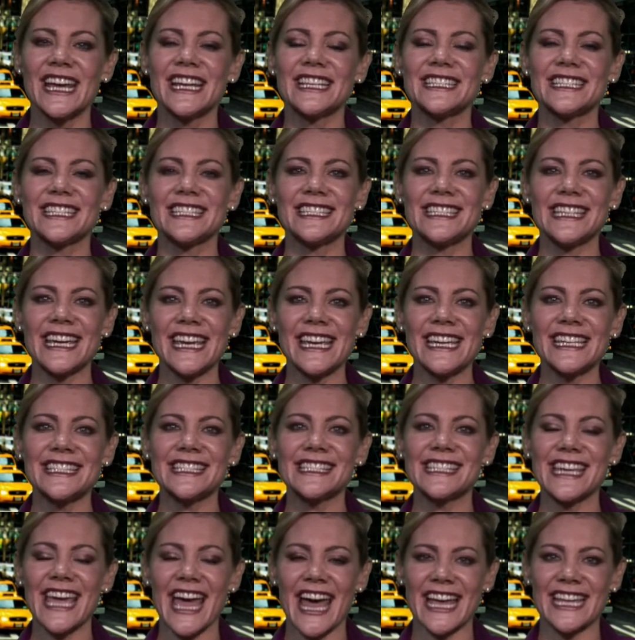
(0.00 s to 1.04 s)
Today's
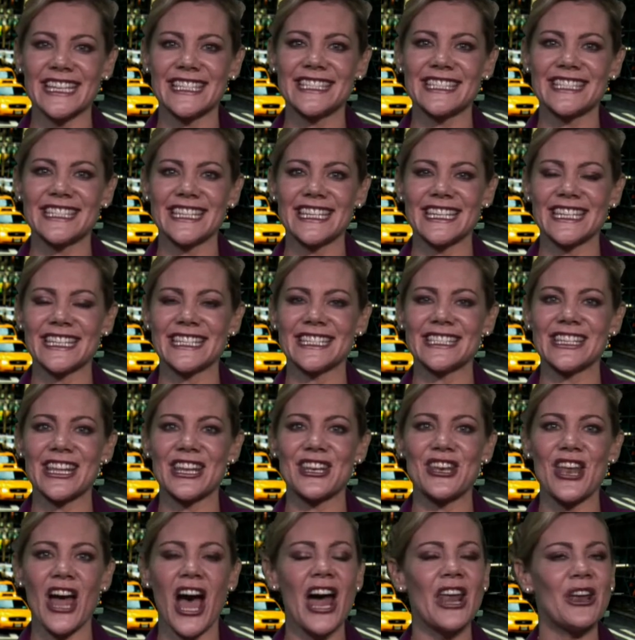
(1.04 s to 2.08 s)
guest is
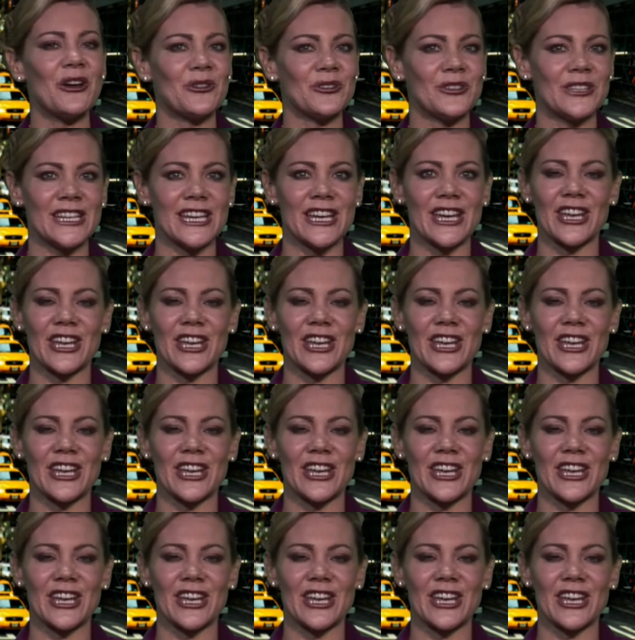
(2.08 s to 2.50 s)
not only